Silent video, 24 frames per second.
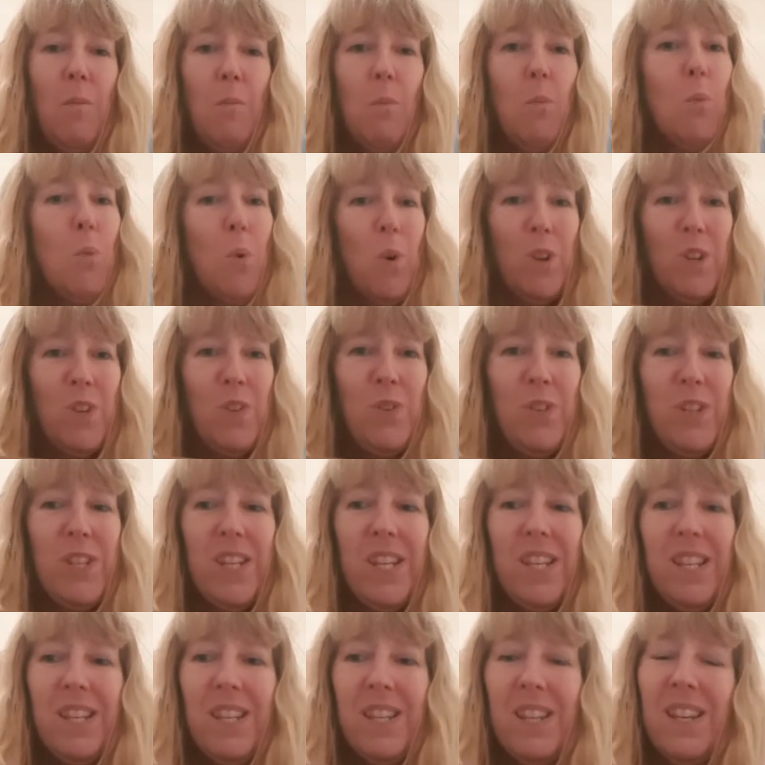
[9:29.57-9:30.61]
what you
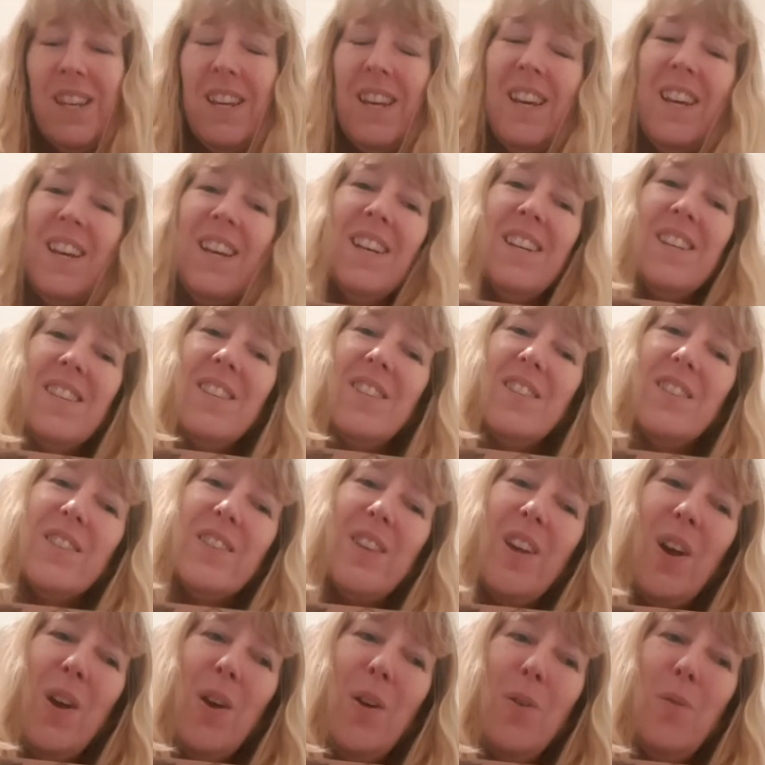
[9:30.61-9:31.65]
did.
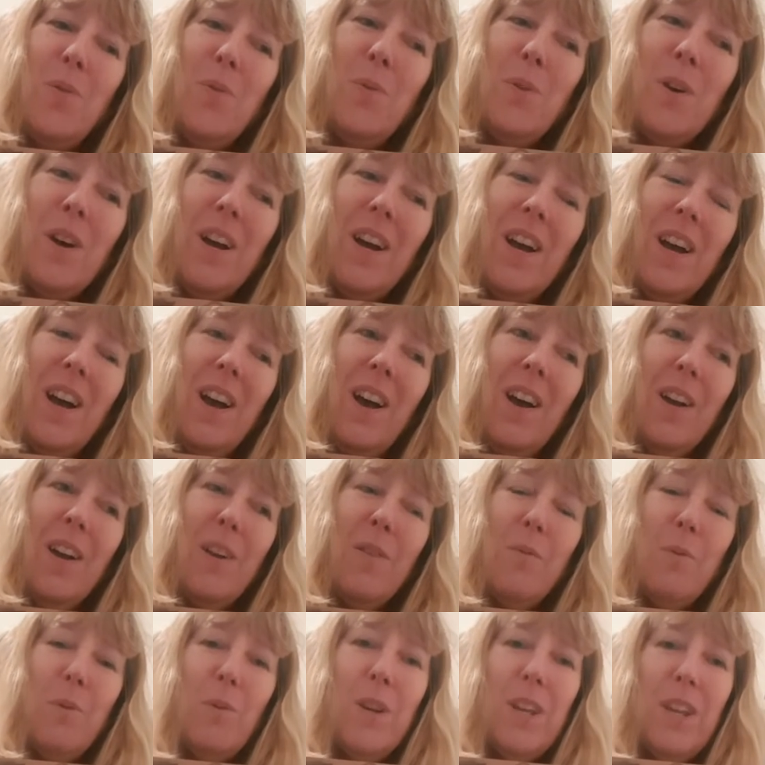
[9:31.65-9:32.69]
So I
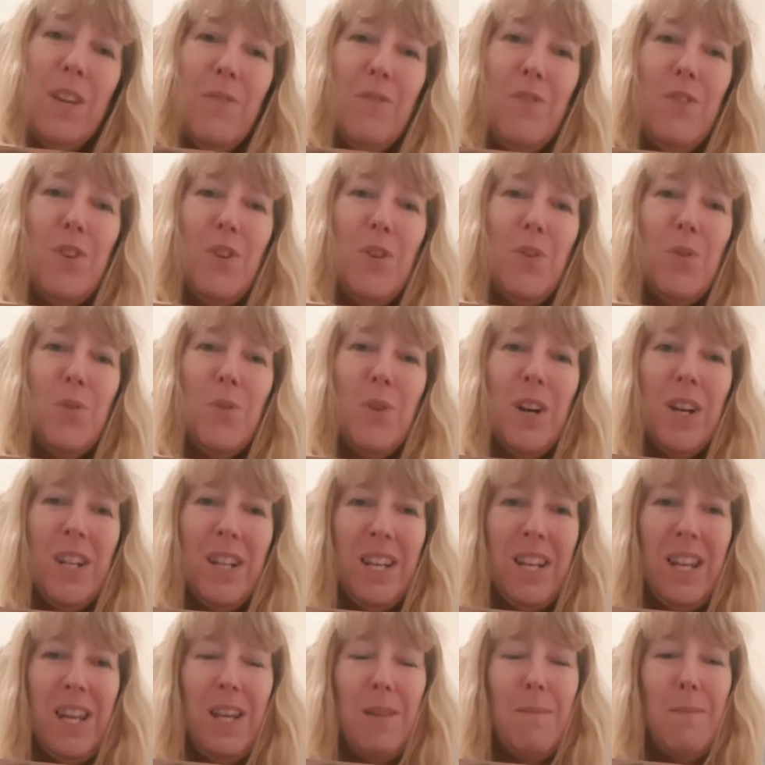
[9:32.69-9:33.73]
will give you
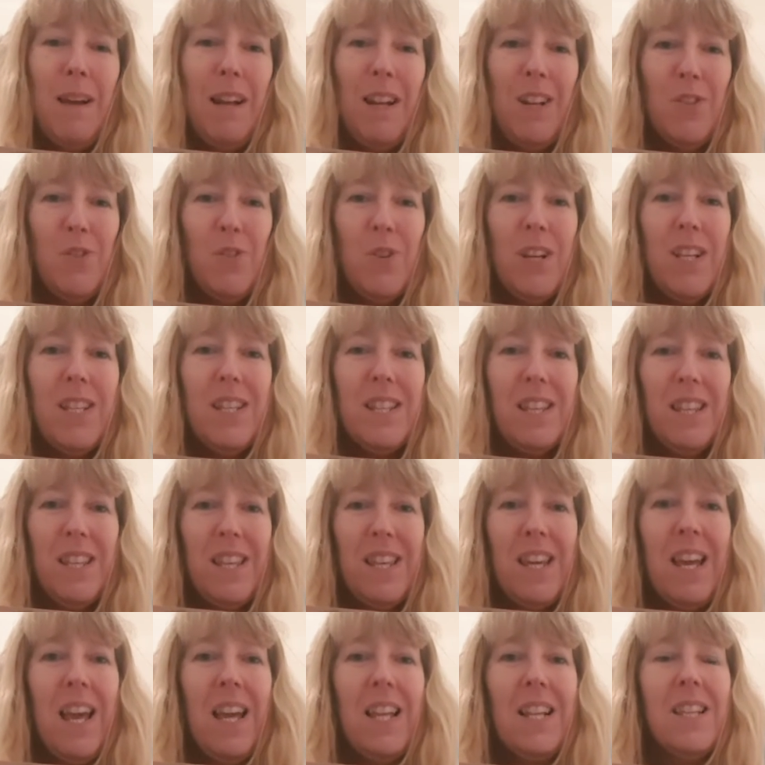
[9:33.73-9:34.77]
an email address at
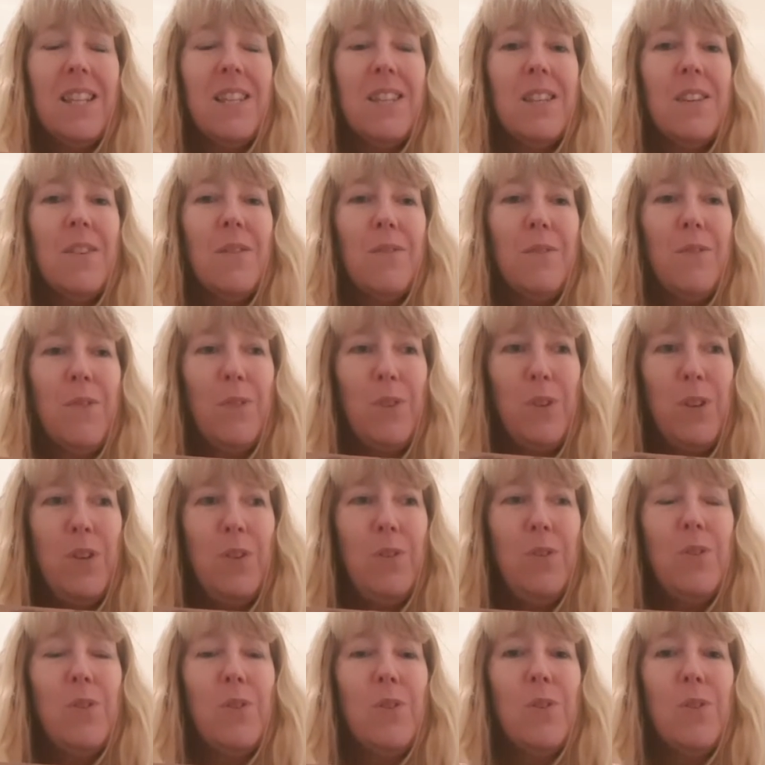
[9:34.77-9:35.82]
the end for you
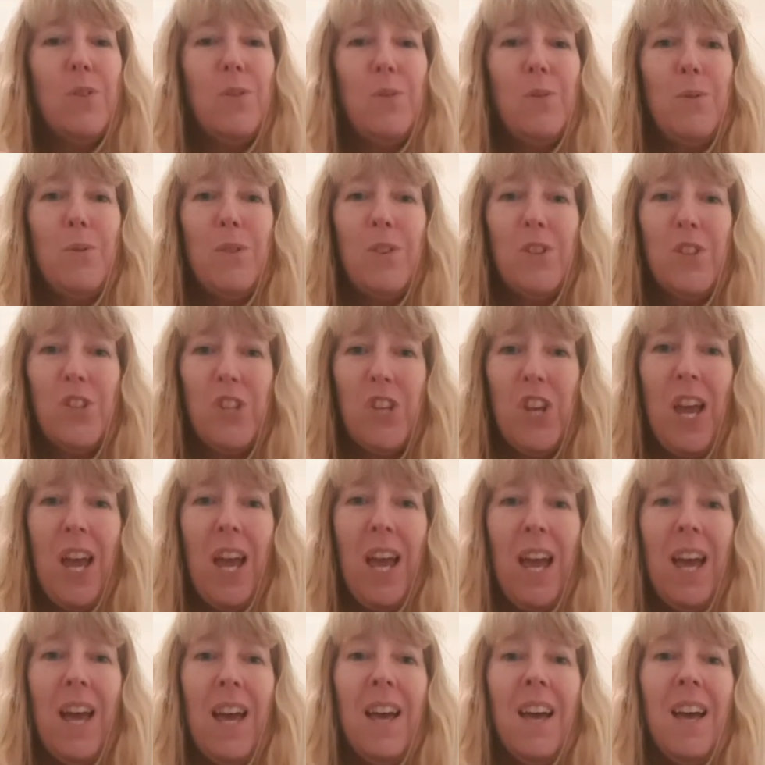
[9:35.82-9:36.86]
to
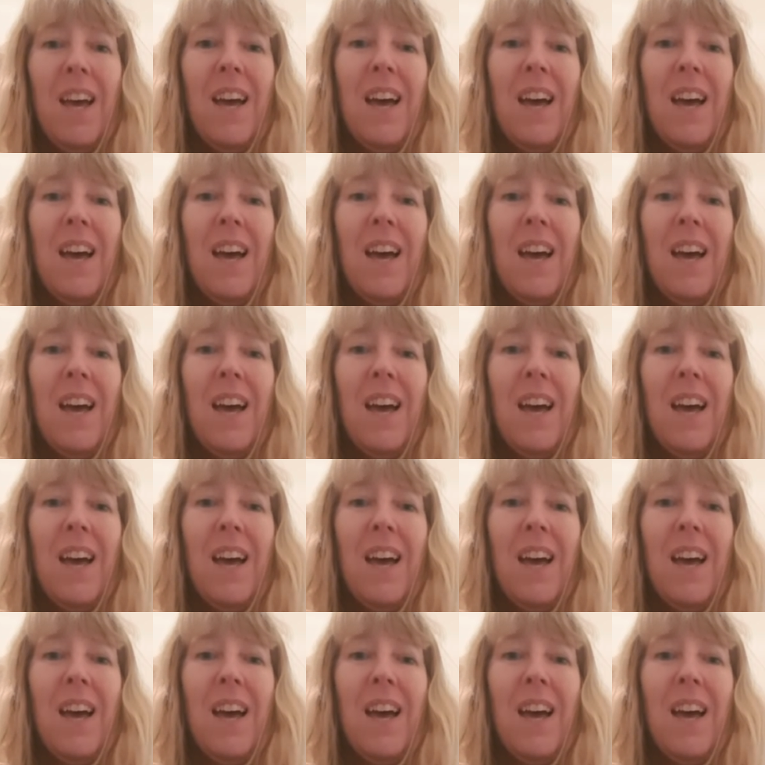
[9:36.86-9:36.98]
share.